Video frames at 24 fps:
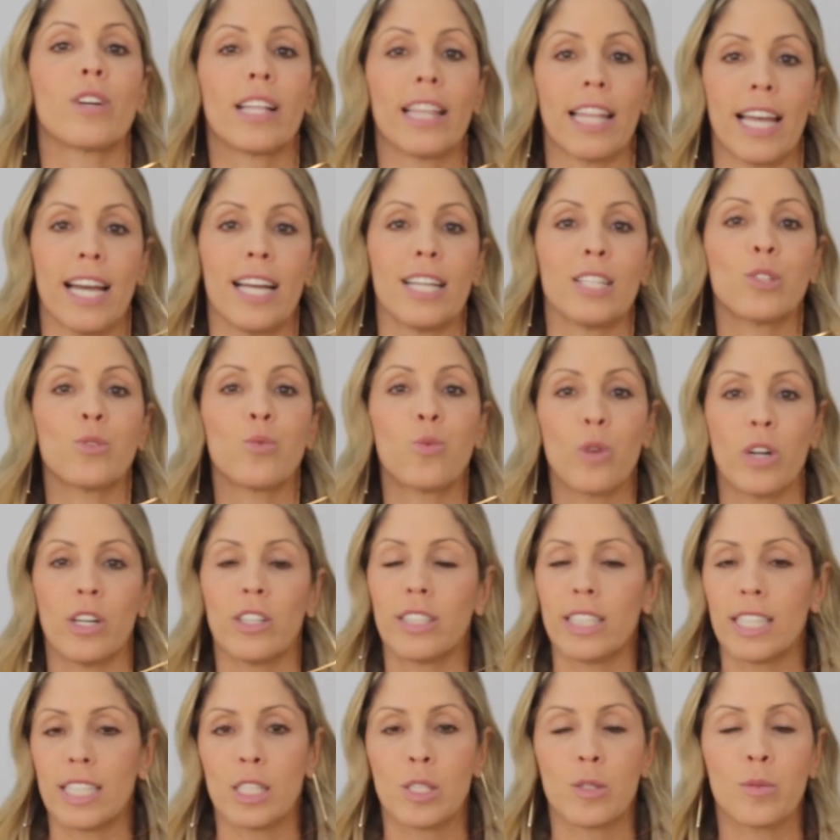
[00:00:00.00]
GLANZ
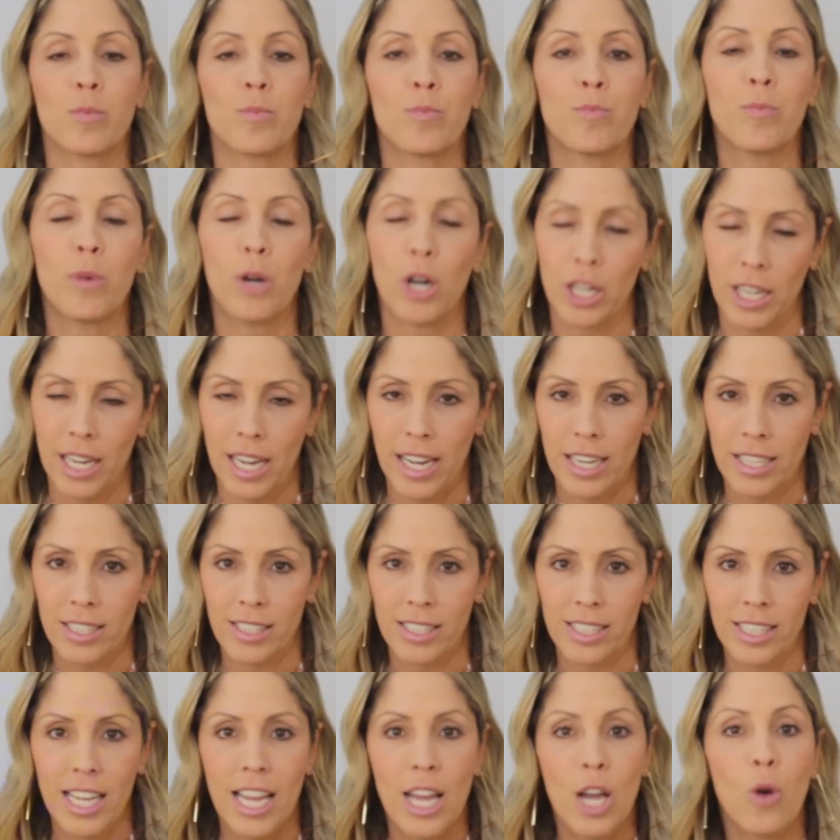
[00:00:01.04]
Wellness
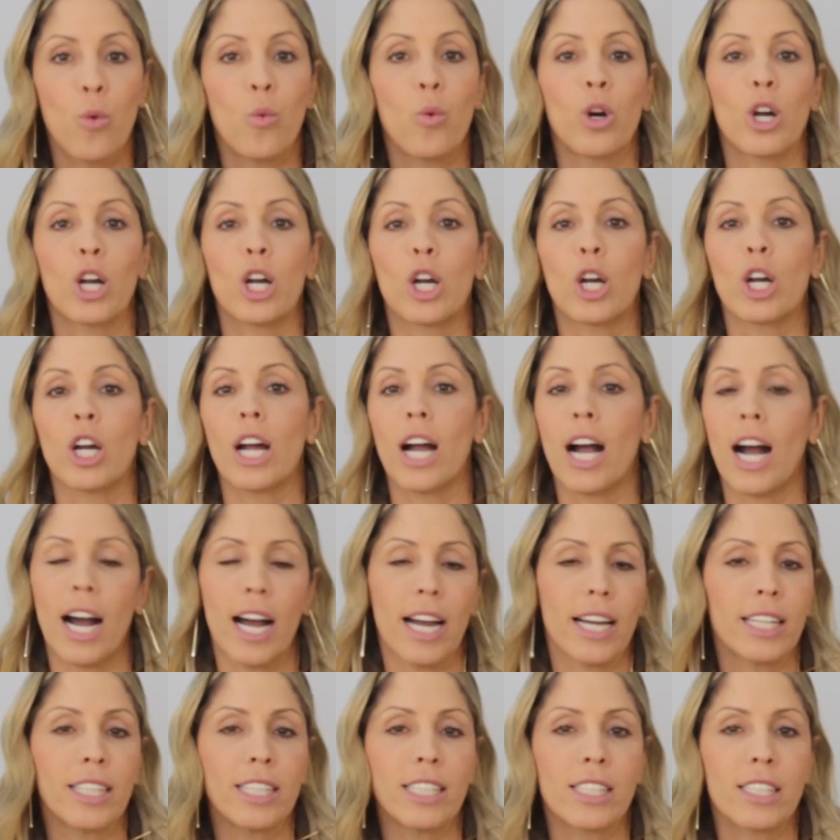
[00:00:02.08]
Podcast, where
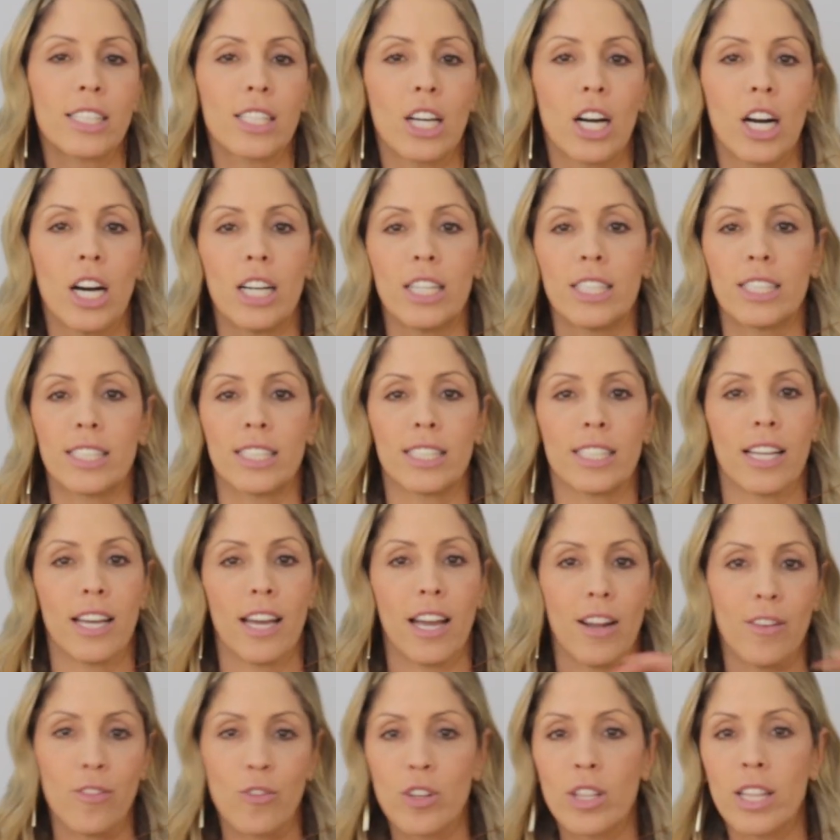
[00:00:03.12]
I discuss
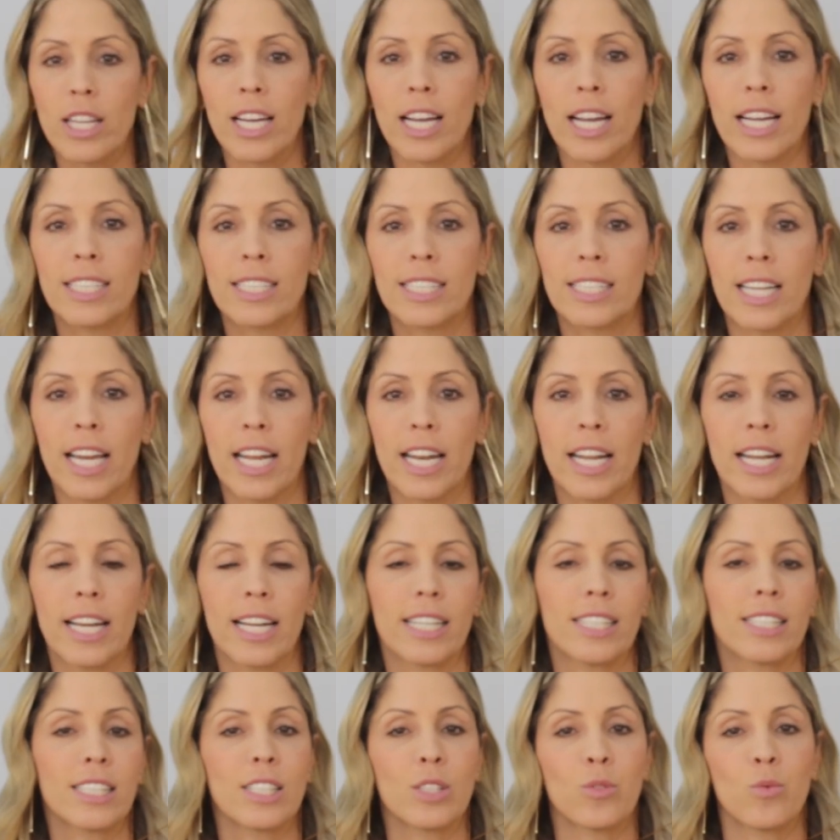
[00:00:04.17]
everything
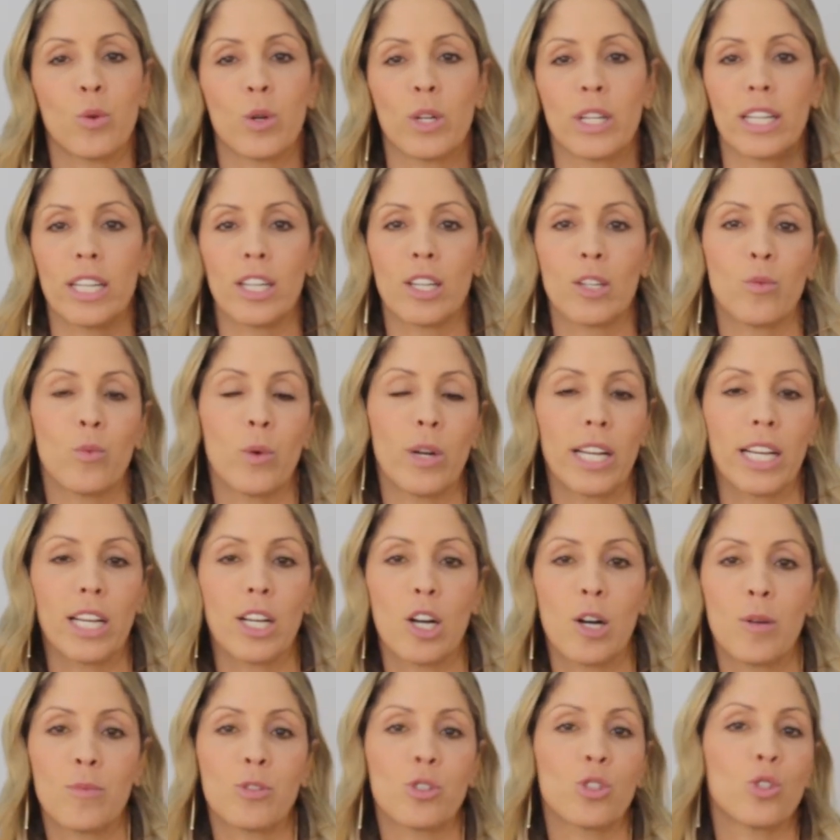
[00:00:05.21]
aesthetics, when it
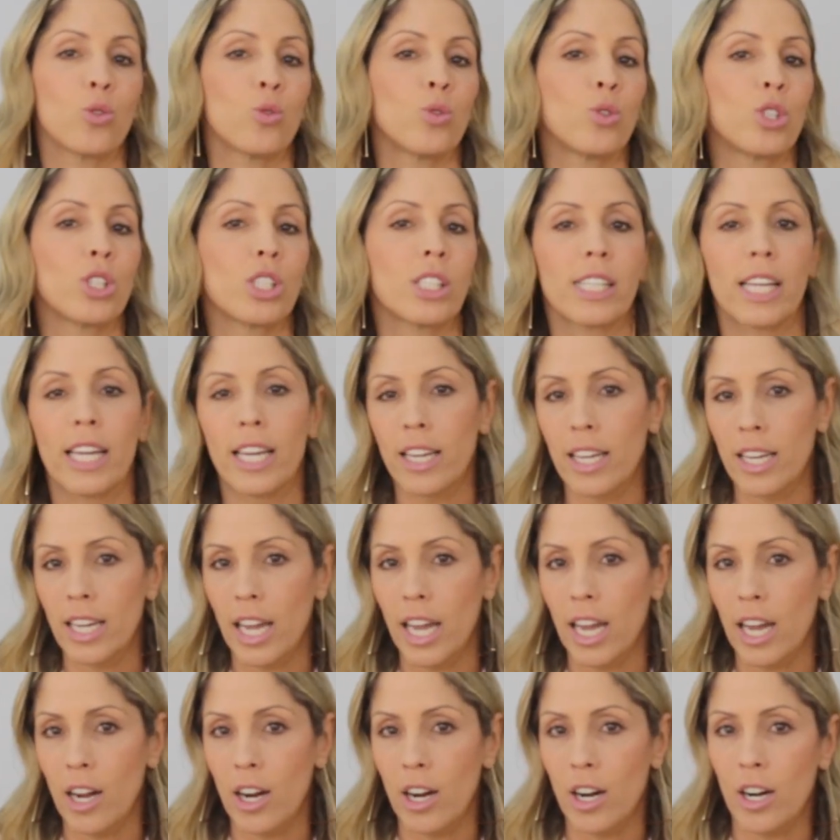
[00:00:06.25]
comes to
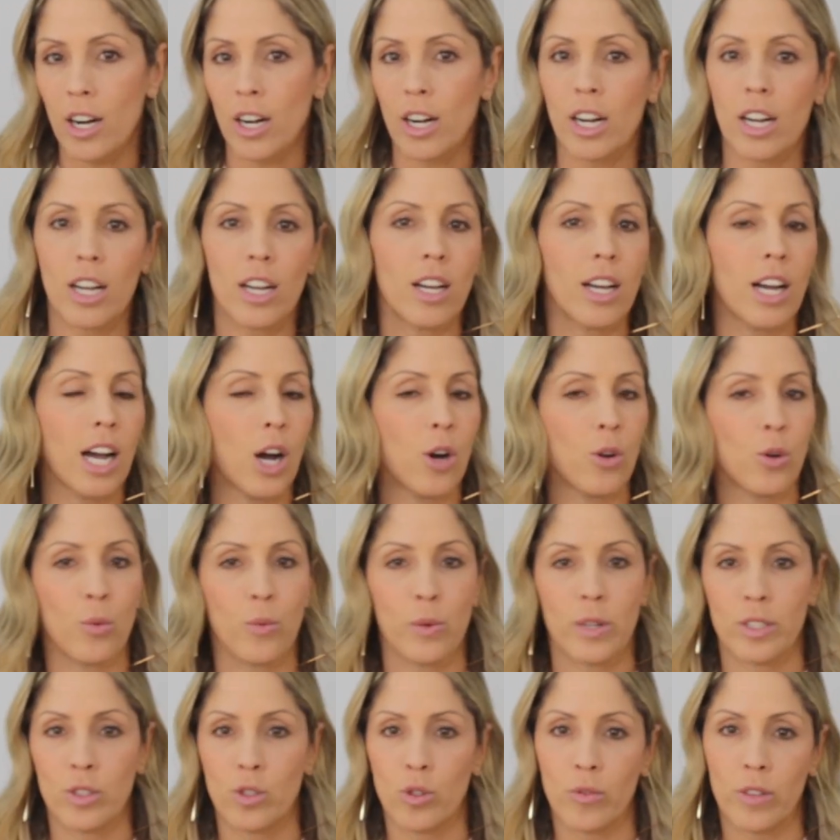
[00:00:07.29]
skincare, how to
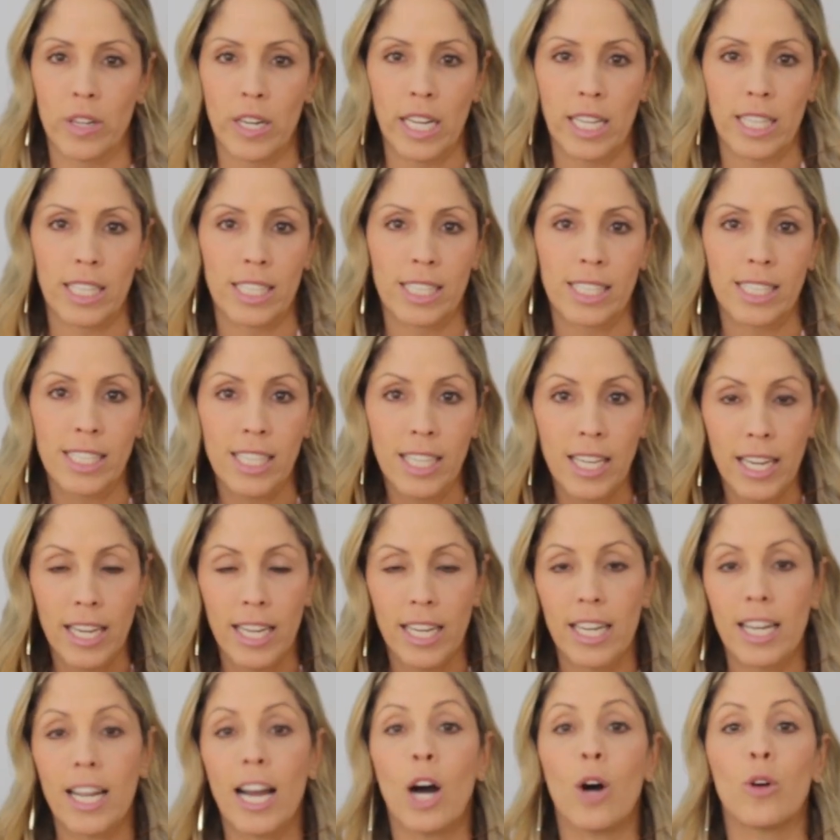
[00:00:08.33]
rejuvenate the
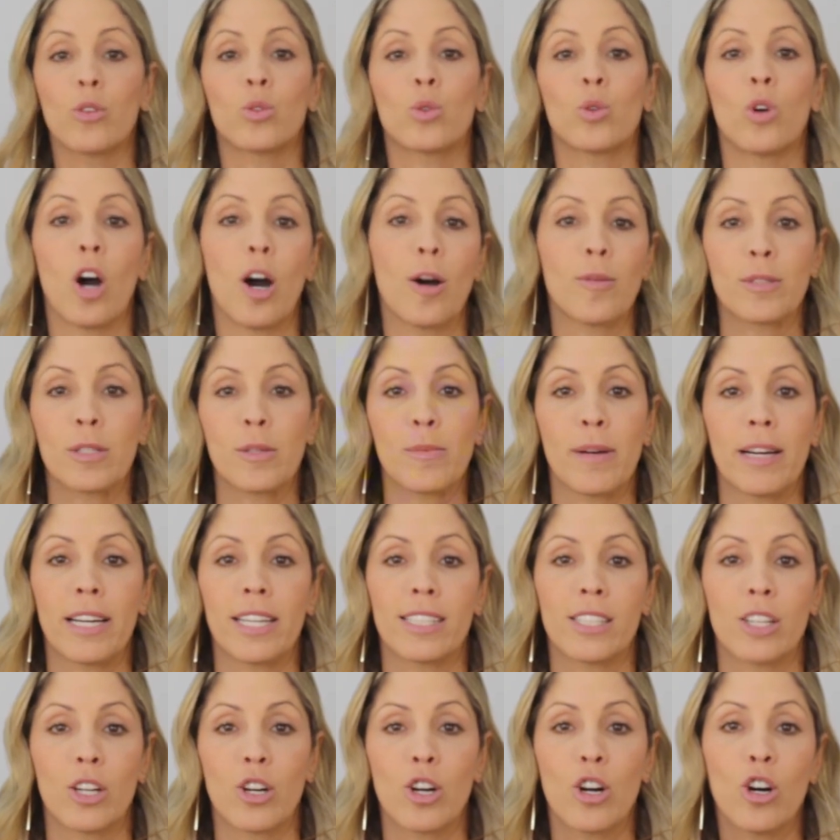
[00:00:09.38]
skin, how to
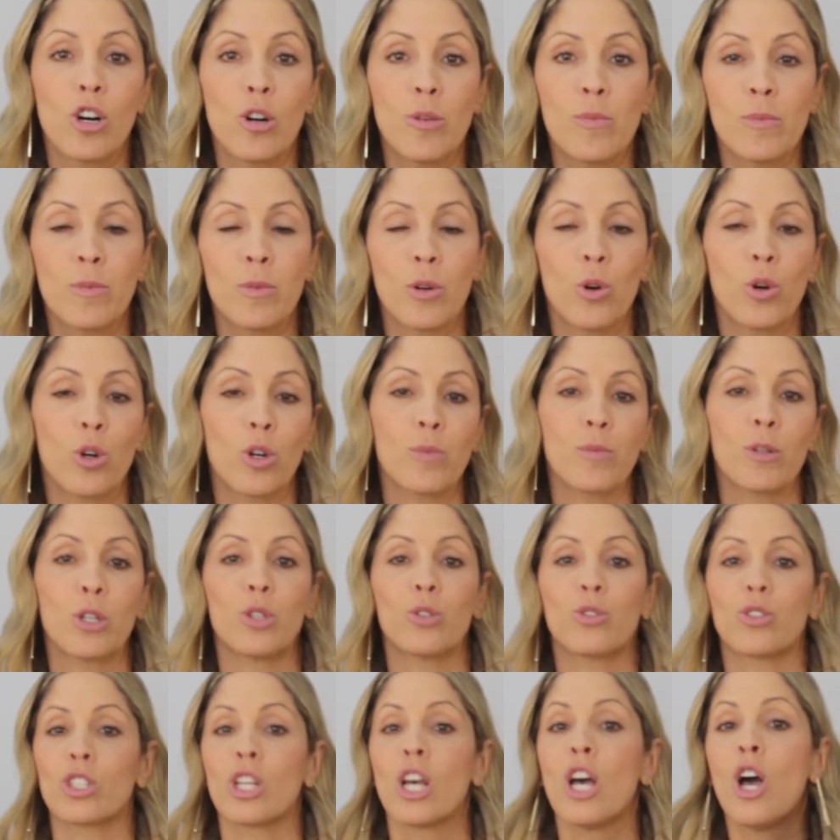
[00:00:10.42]
optimize our
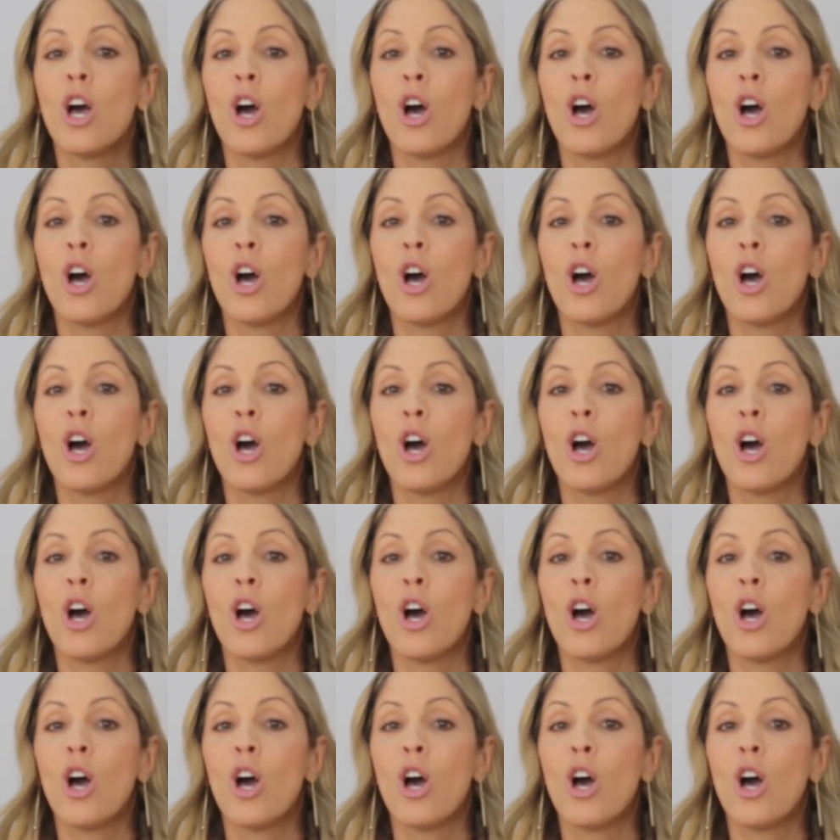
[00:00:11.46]
hormones,